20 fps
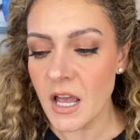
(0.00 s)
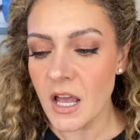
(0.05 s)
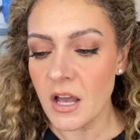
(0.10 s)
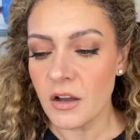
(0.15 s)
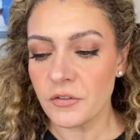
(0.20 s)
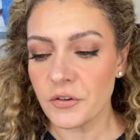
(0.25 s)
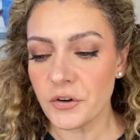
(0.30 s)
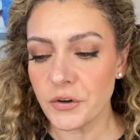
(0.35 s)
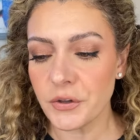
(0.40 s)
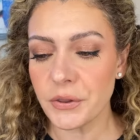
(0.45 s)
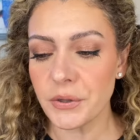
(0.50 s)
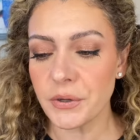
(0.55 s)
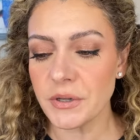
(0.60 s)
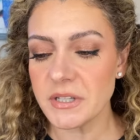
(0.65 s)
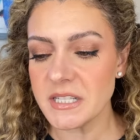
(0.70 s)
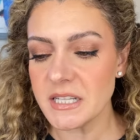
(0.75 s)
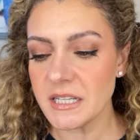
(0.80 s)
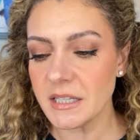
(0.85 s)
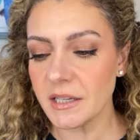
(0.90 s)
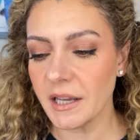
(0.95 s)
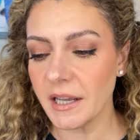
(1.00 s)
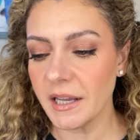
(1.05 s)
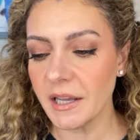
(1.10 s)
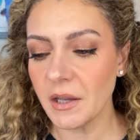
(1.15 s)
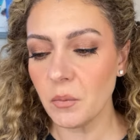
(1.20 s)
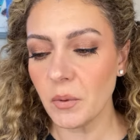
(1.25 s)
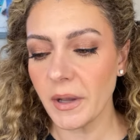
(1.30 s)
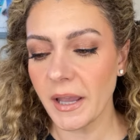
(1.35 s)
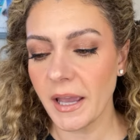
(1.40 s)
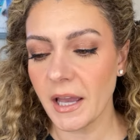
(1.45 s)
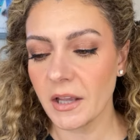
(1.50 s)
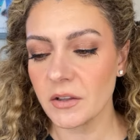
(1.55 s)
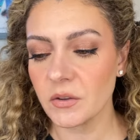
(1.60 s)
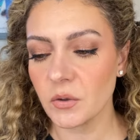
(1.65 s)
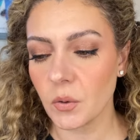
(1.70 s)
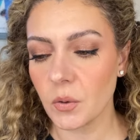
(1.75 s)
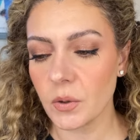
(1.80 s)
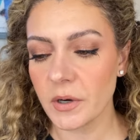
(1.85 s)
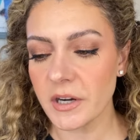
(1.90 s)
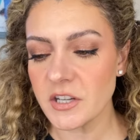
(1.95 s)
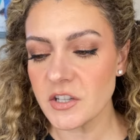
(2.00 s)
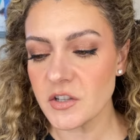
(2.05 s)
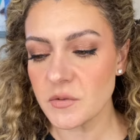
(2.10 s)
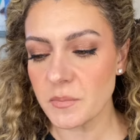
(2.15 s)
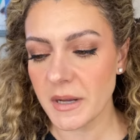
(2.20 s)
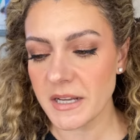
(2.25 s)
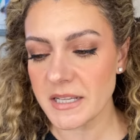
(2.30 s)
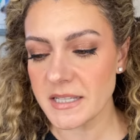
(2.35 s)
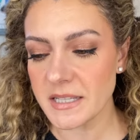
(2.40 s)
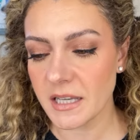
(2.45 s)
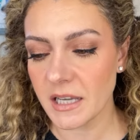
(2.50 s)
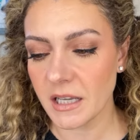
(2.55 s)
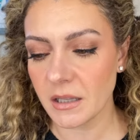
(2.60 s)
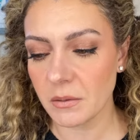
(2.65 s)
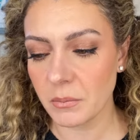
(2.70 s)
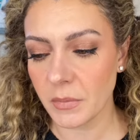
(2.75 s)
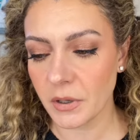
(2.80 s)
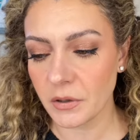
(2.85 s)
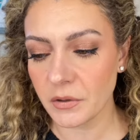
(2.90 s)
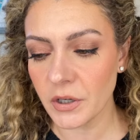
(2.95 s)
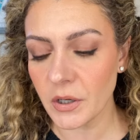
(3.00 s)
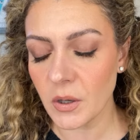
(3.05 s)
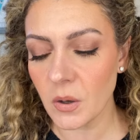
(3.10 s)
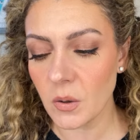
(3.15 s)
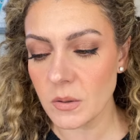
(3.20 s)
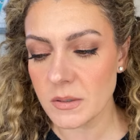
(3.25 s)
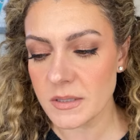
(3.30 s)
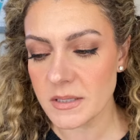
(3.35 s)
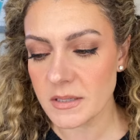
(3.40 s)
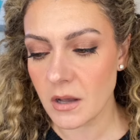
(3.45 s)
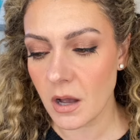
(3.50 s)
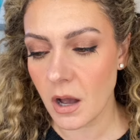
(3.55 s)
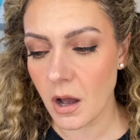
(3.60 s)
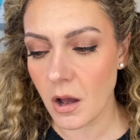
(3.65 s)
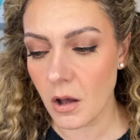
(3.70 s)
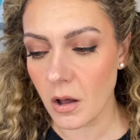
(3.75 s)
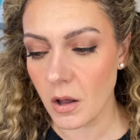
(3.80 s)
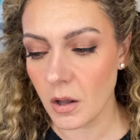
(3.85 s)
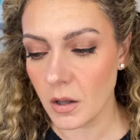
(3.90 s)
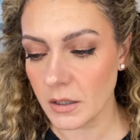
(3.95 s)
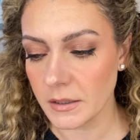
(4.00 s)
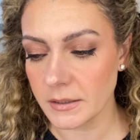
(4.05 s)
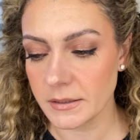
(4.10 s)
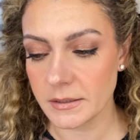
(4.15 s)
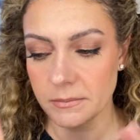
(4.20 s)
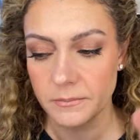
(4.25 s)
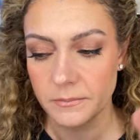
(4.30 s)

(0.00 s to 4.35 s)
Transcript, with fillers: for 13a we had orange mexican marigolds called